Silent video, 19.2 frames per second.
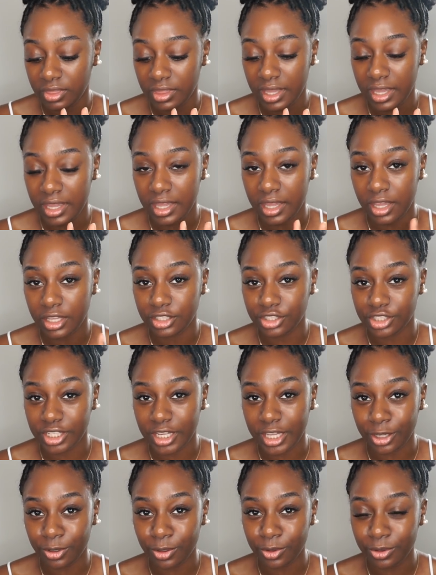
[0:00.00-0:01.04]
their
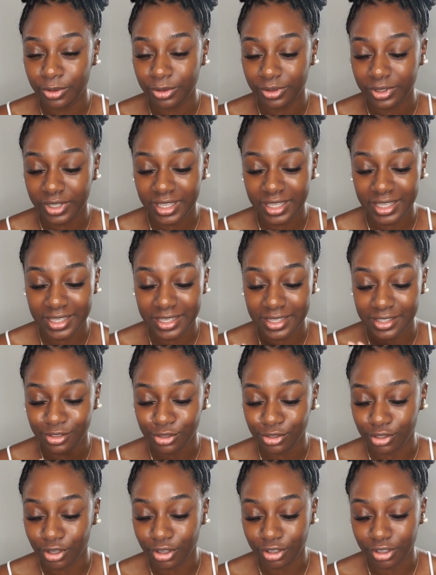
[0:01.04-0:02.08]
gel is
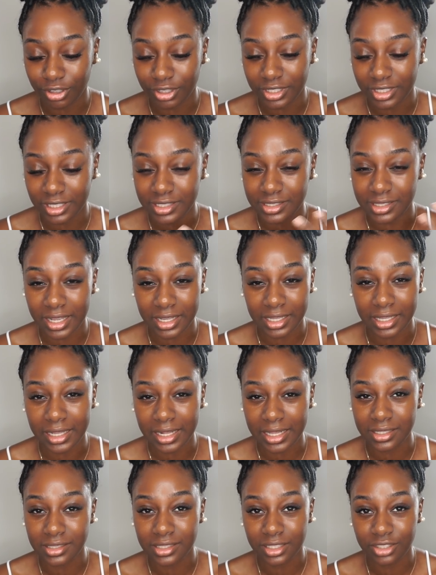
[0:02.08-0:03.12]
so good it's like a
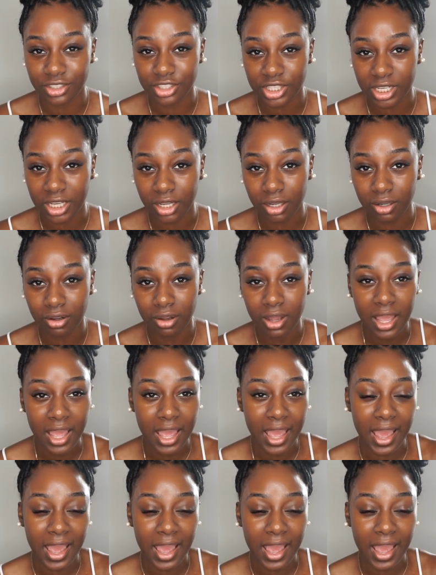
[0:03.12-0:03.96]
cleansing gel